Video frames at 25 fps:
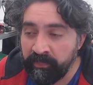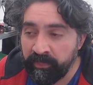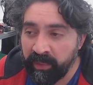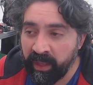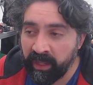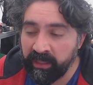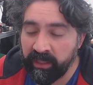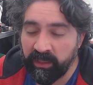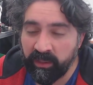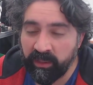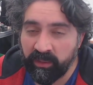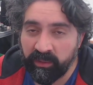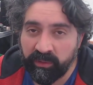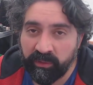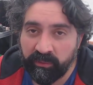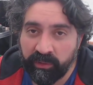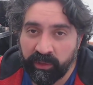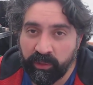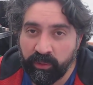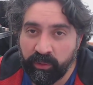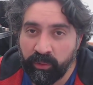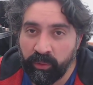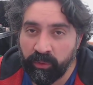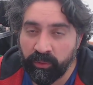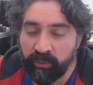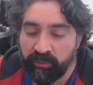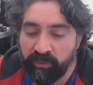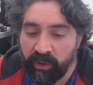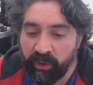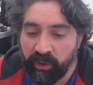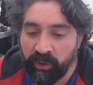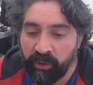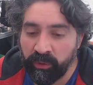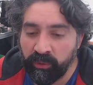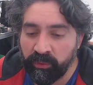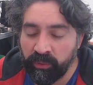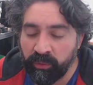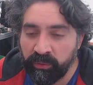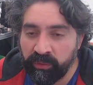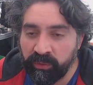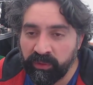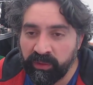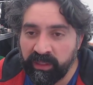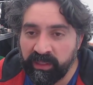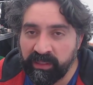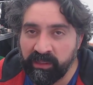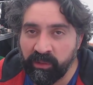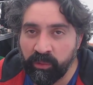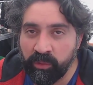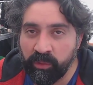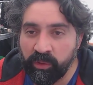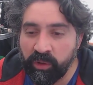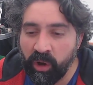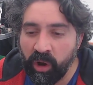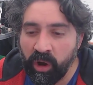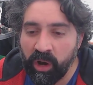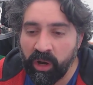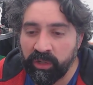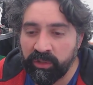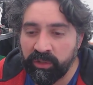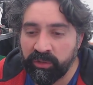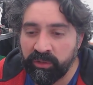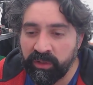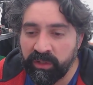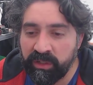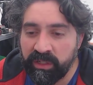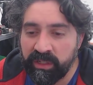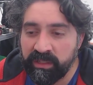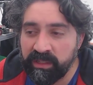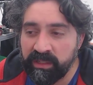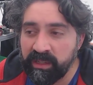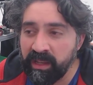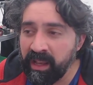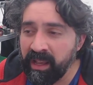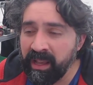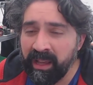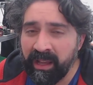and it used to record photos onto these little cartridges.